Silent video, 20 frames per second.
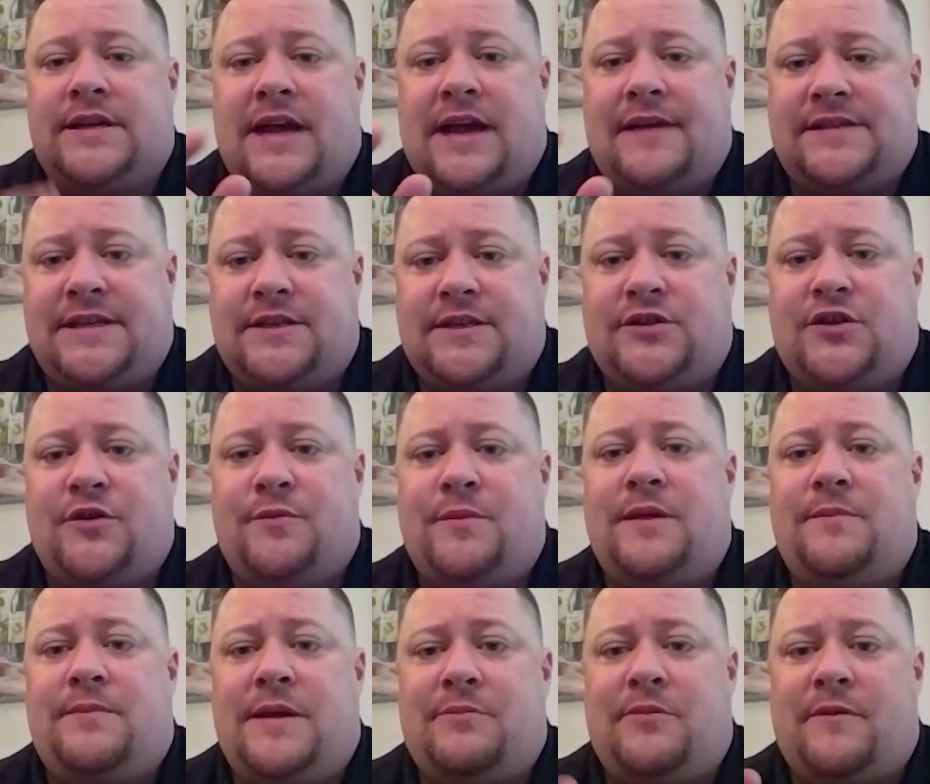I've seen too
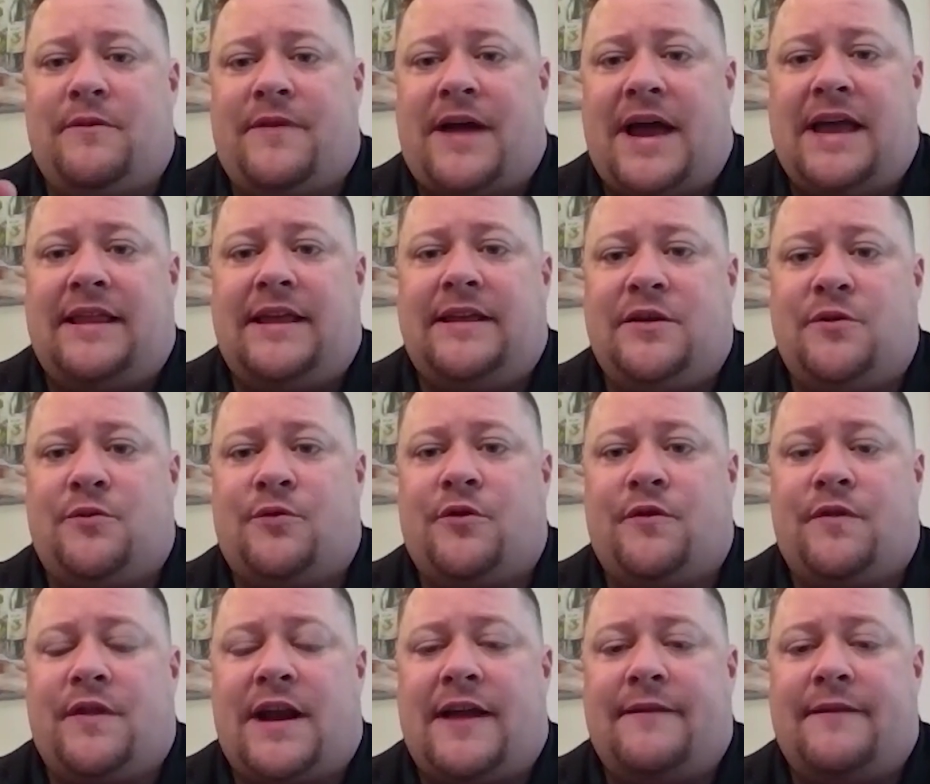many people violate the
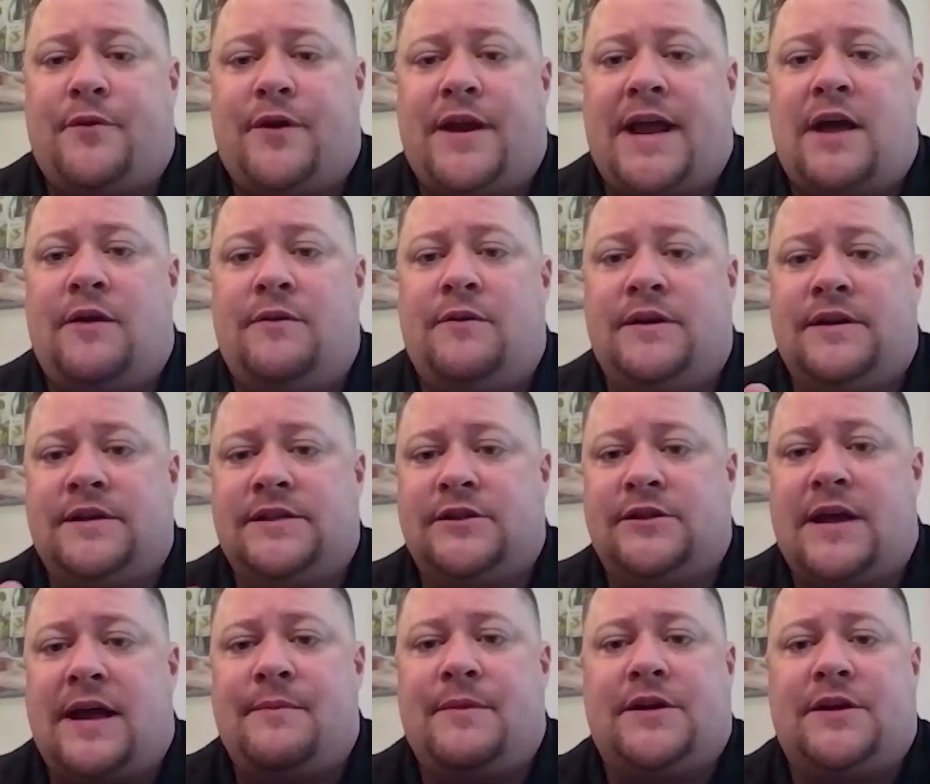order that I've put out, so
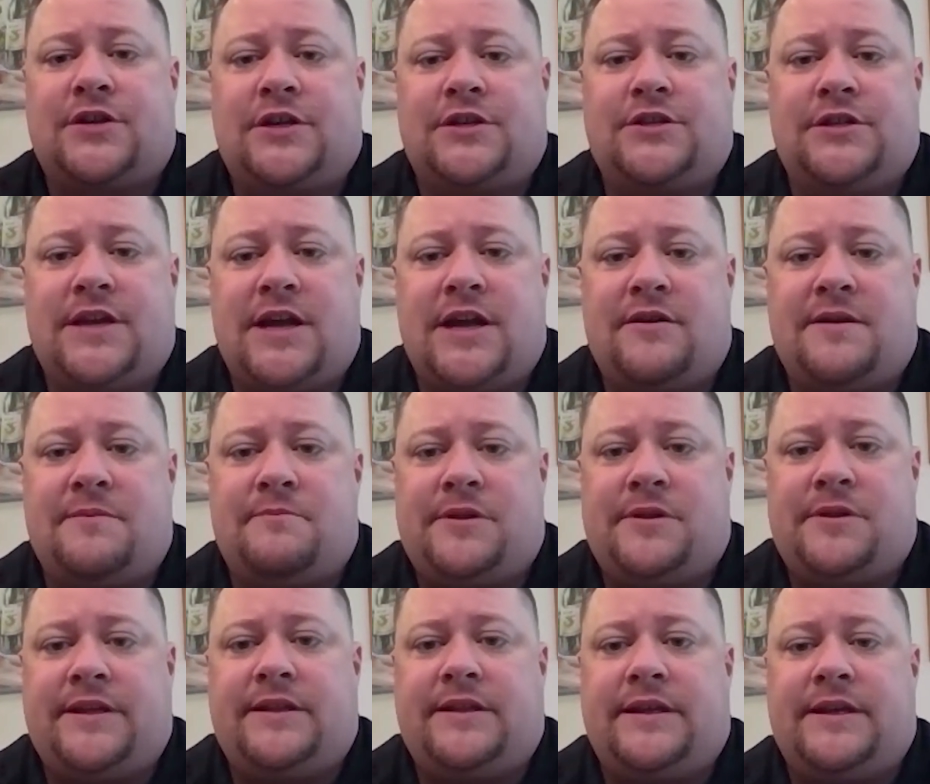now I'm going to shut you down
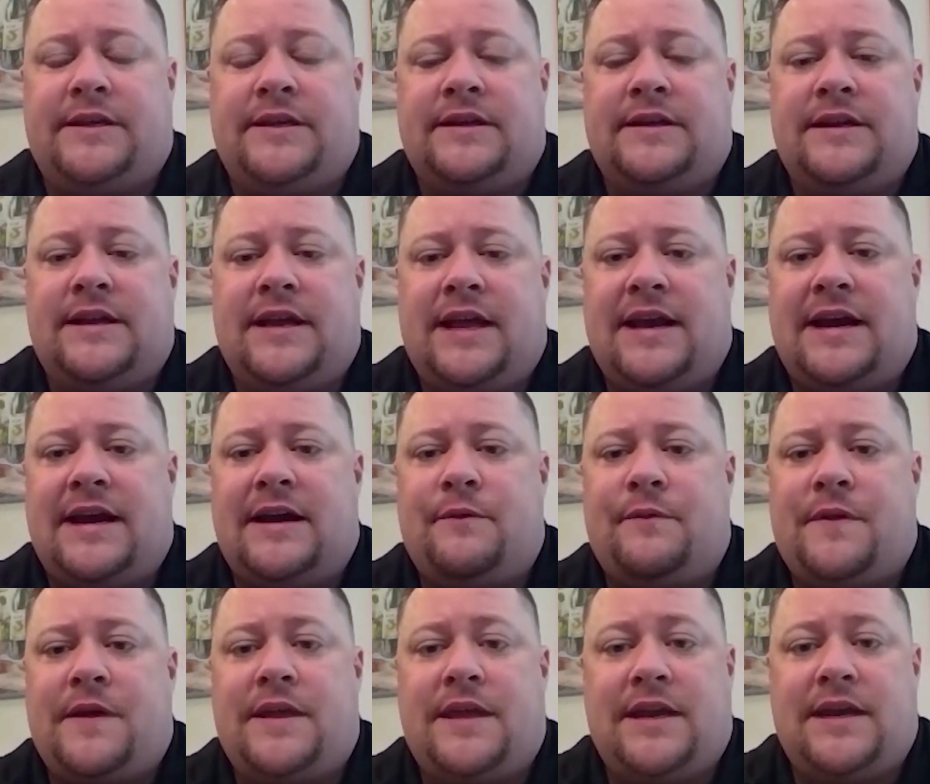completely. And I
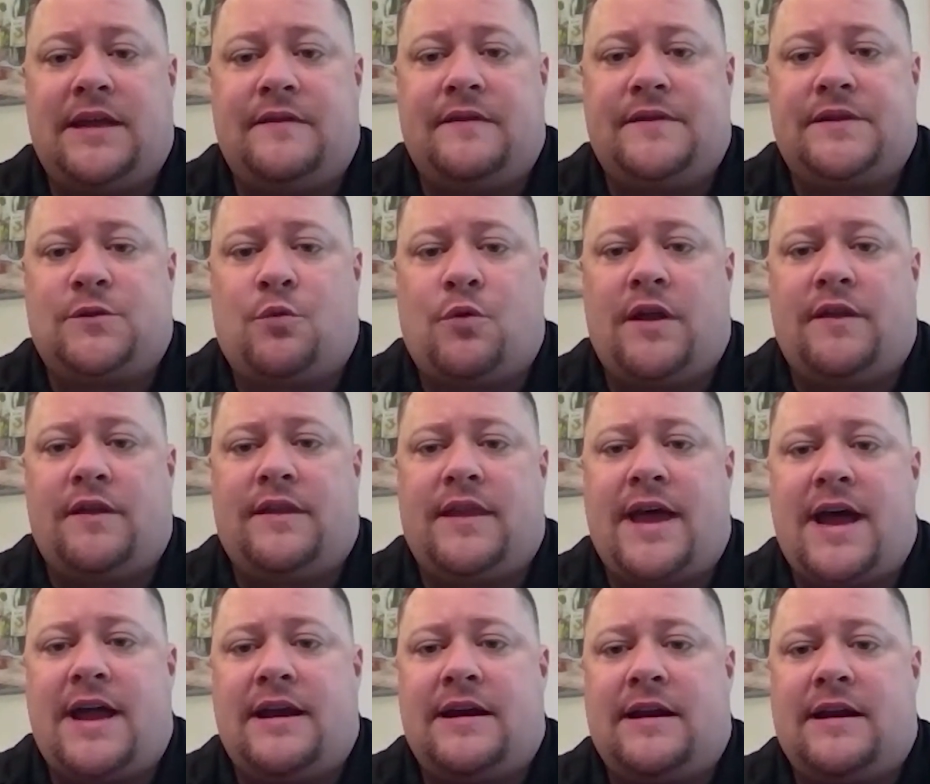don't think any of us want
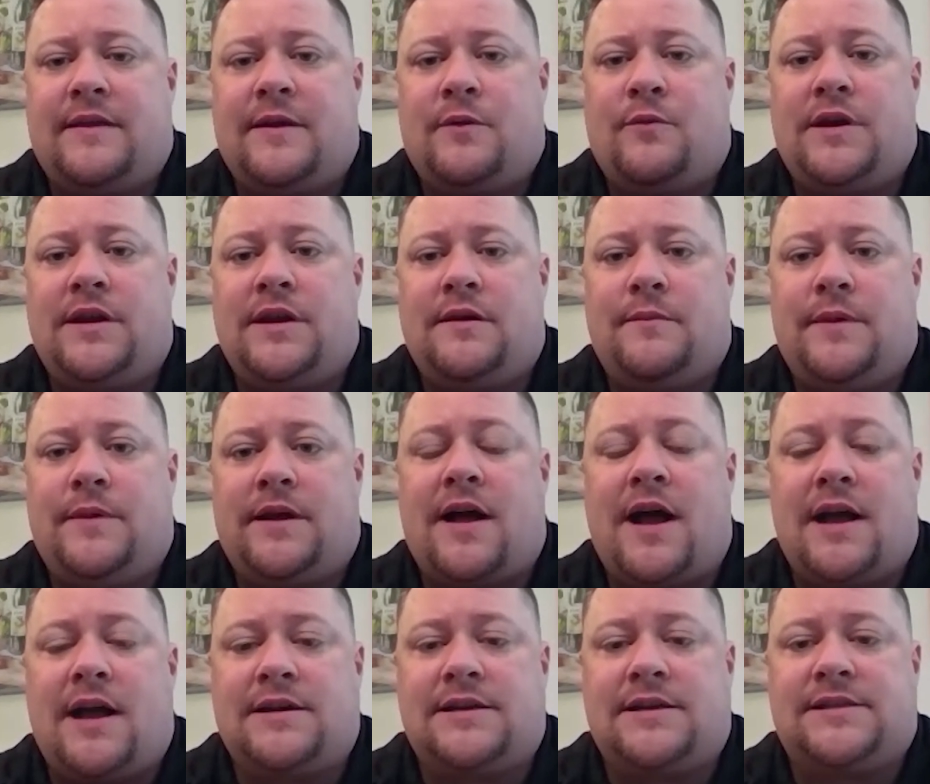that, and I think we need to be
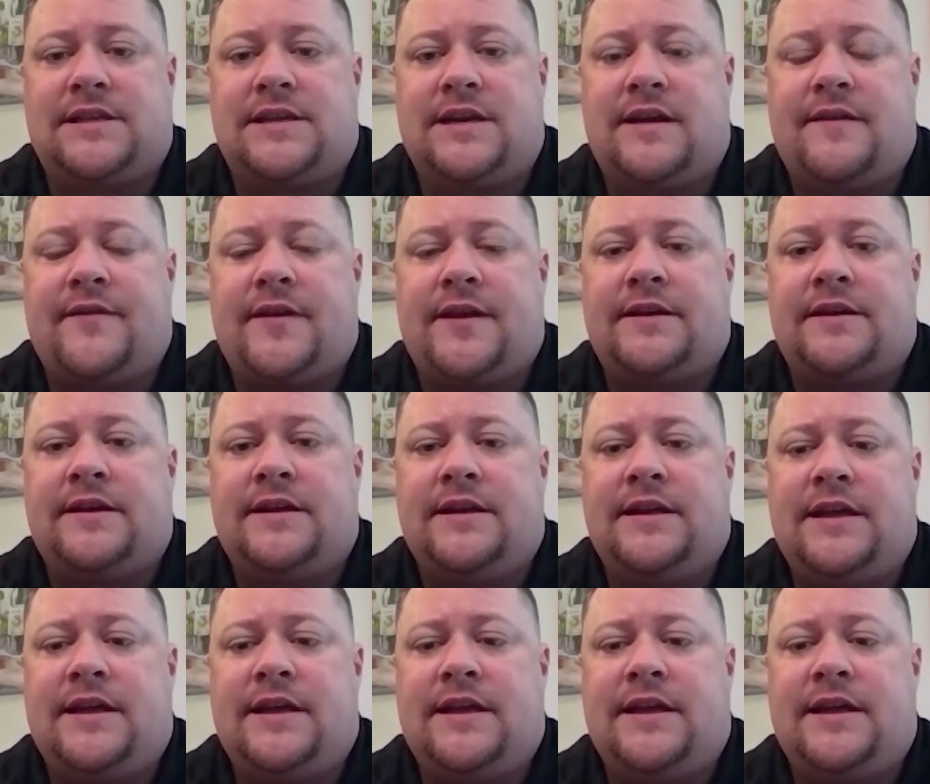cognizant of it.